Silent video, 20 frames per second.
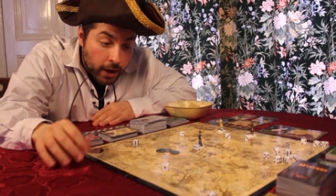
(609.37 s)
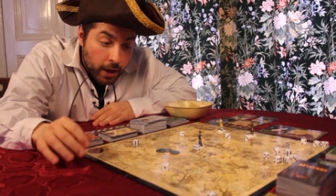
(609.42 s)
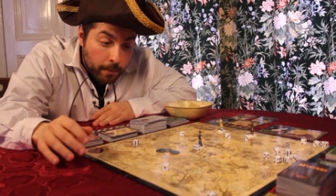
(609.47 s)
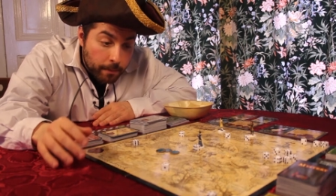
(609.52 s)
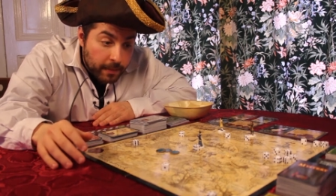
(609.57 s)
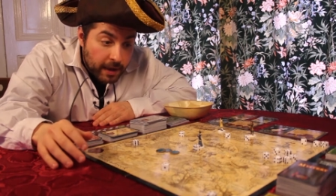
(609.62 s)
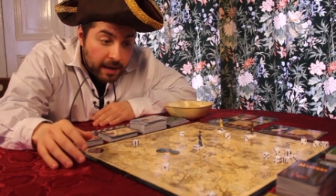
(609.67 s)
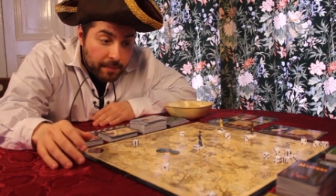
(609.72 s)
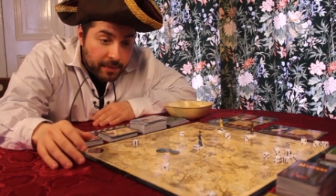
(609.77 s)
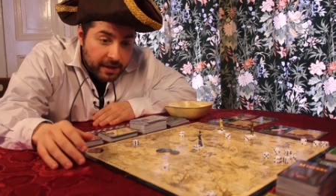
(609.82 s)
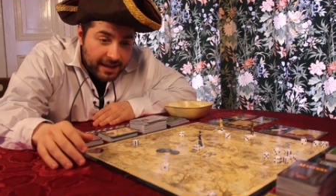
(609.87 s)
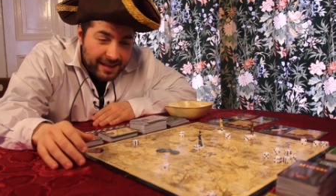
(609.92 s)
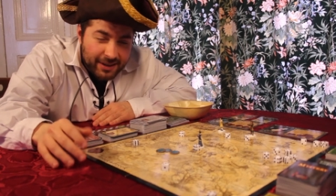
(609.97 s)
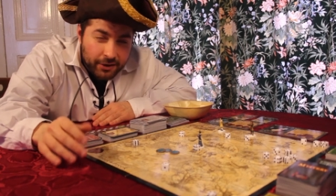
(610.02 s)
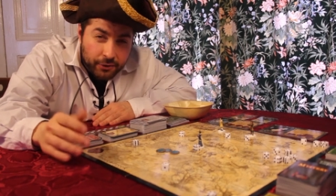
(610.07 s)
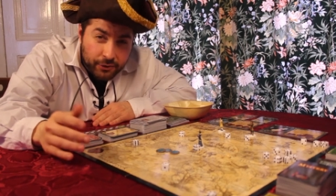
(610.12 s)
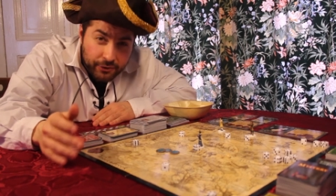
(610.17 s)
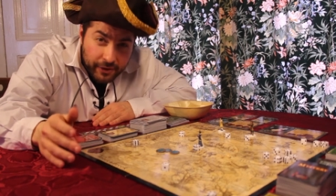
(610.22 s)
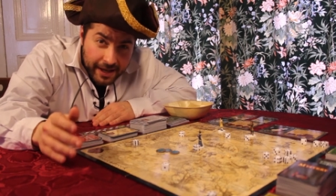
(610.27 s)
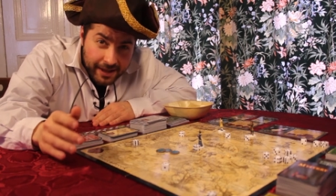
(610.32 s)
maybe he'll
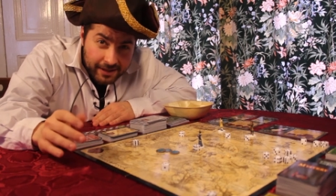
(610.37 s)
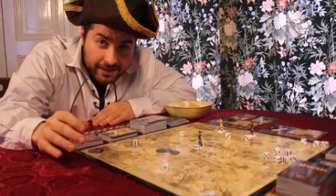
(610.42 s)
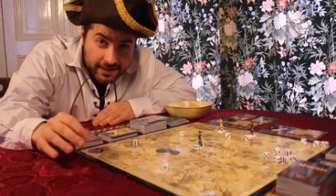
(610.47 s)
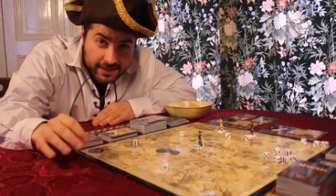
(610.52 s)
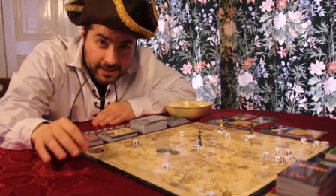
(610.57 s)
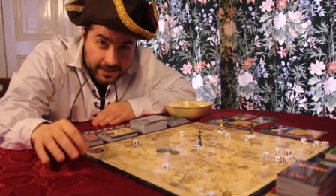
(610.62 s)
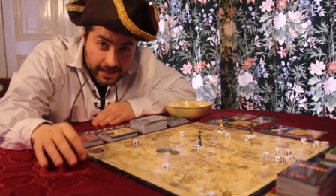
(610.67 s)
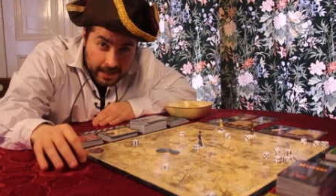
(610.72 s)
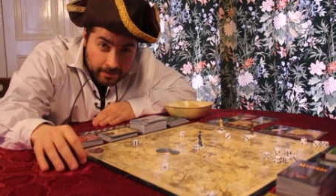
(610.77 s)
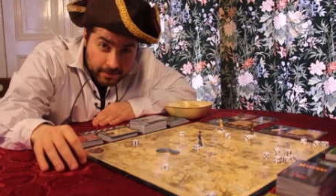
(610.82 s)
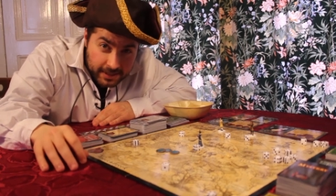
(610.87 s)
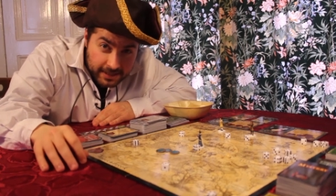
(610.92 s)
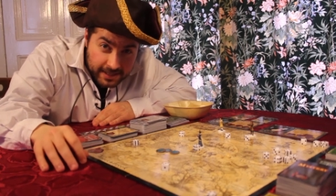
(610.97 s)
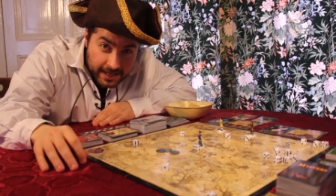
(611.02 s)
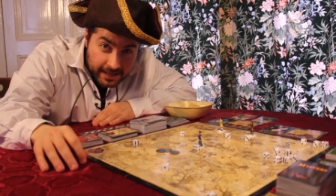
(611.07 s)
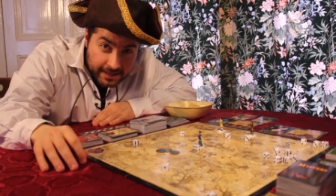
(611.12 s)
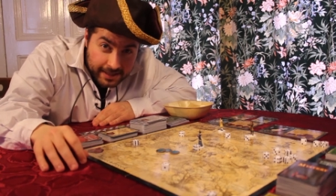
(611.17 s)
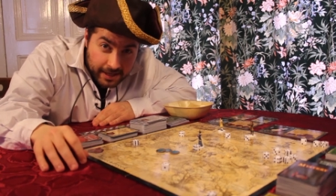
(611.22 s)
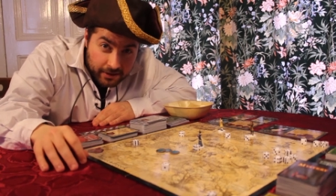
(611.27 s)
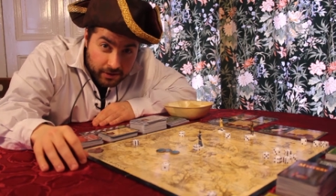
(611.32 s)
fail in his attempt to
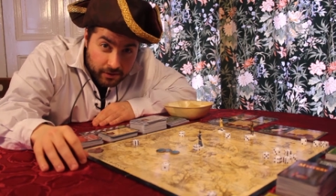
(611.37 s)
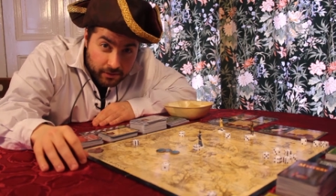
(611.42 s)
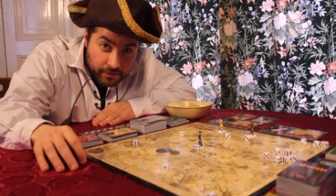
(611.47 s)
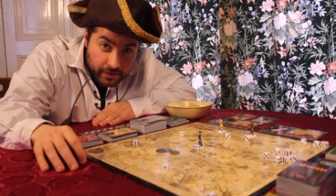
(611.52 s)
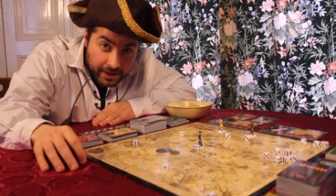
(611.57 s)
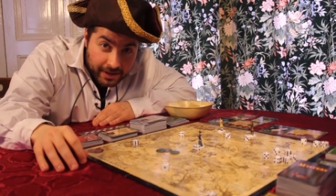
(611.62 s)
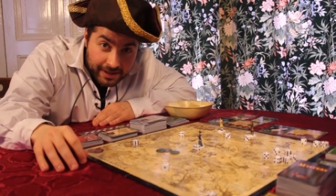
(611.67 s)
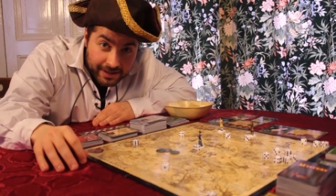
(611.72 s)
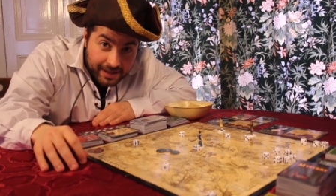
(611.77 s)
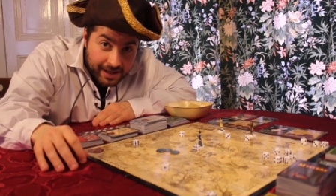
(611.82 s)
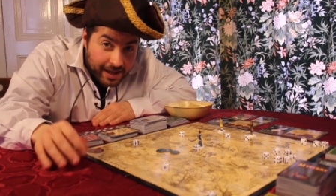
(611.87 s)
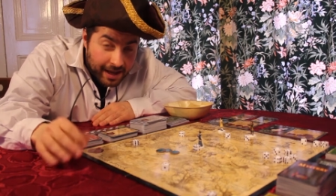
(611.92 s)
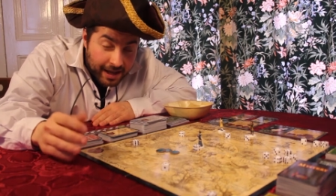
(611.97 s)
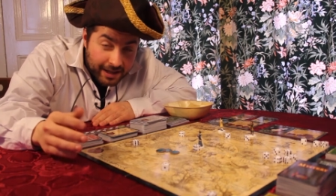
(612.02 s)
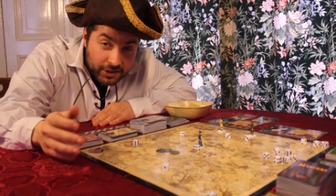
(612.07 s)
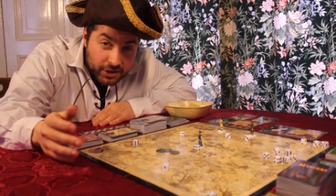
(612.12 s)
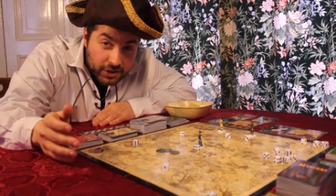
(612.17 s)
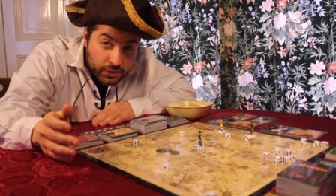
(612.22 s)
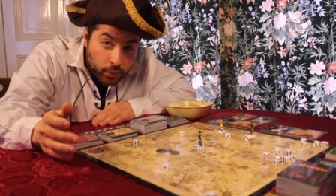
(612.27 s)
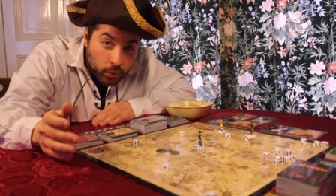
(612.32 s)
take down the villain
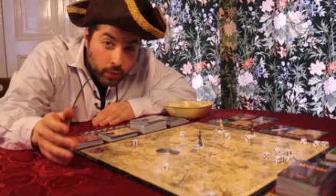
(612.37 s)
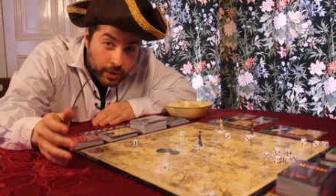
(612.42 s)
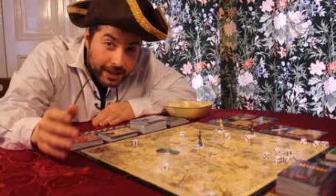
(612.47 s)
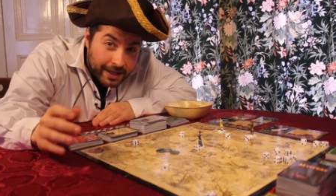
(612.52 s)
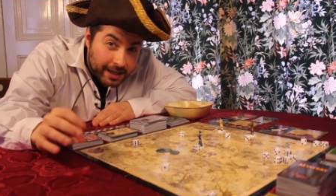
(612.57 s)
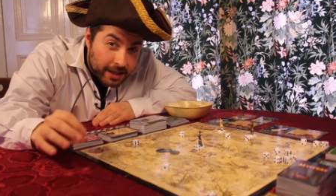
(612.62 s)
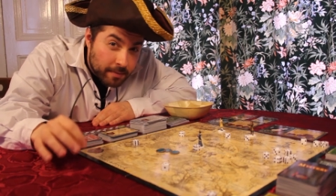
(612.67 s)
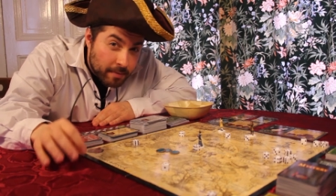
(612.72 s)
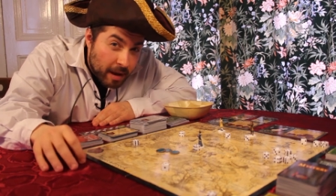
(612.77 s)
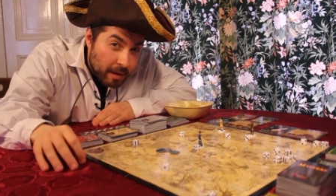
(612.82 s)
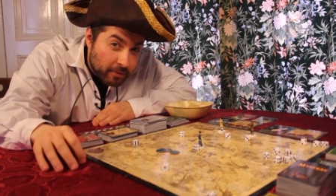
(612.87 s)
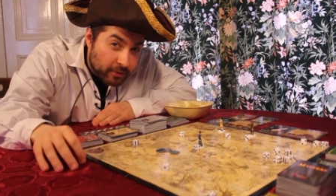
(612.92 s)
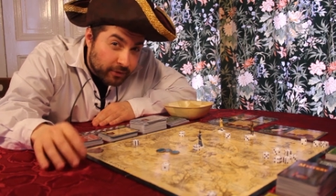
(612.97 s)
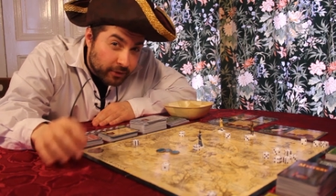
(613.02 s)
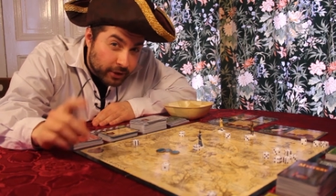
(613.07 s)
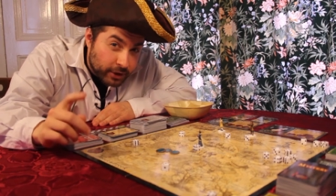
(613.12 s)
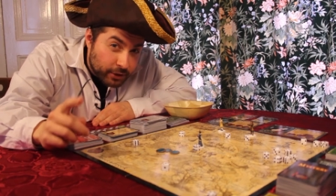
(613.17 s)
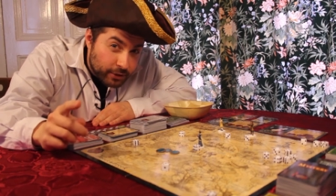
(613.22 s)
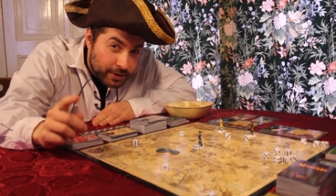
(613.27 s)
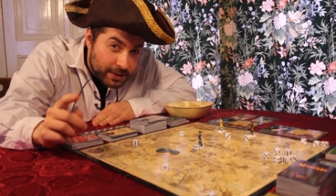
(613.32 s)
and just weaken him up for
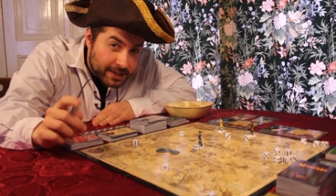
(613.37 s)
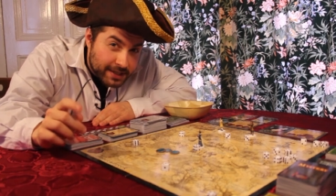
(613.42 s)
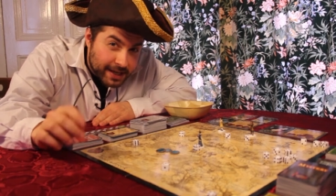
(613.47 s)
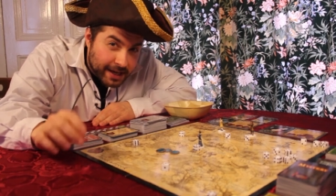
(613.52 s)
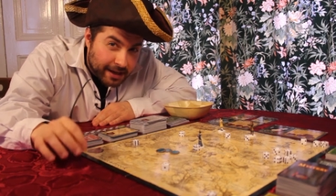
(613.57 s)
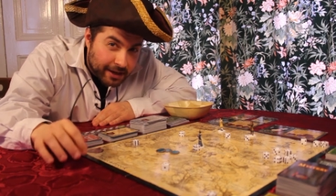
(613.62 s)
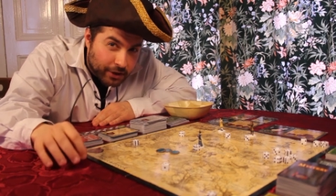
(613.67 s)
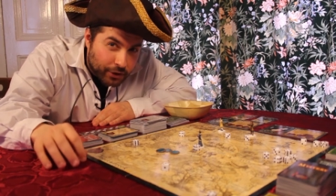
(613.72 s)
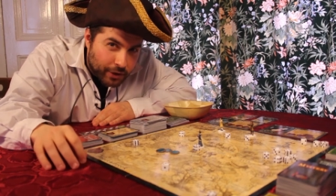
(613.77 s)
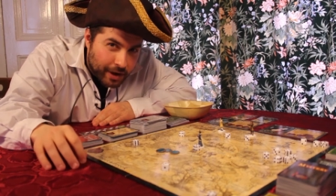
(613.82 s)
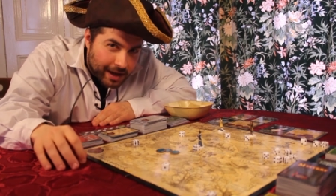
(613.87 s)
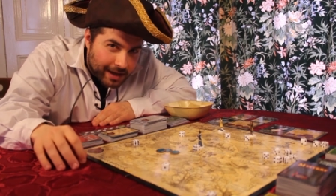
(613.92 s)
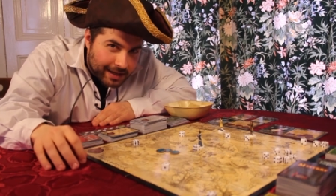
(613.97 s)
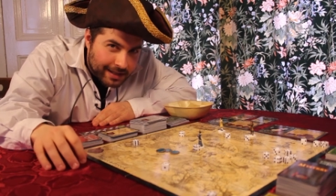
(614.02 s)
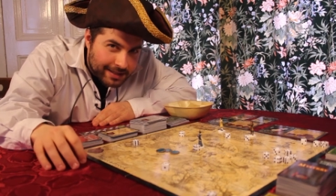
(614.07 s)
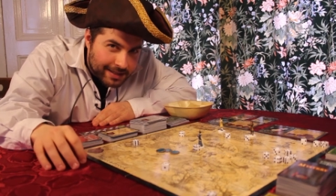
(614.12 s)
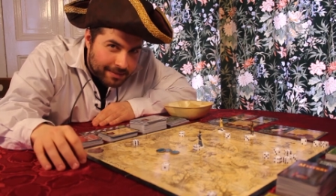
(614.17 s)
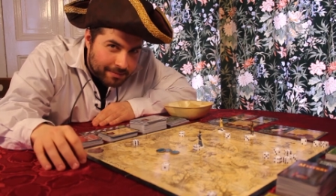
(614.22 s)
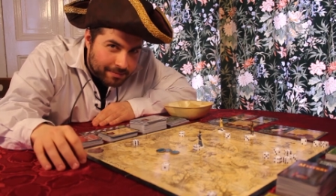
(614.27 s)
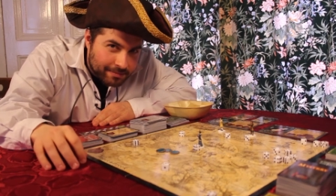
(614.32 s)
you to take a crack
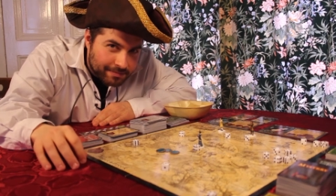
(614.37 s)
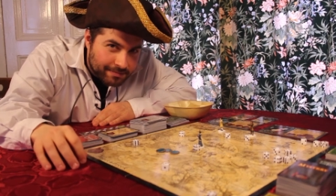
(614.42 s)
at him.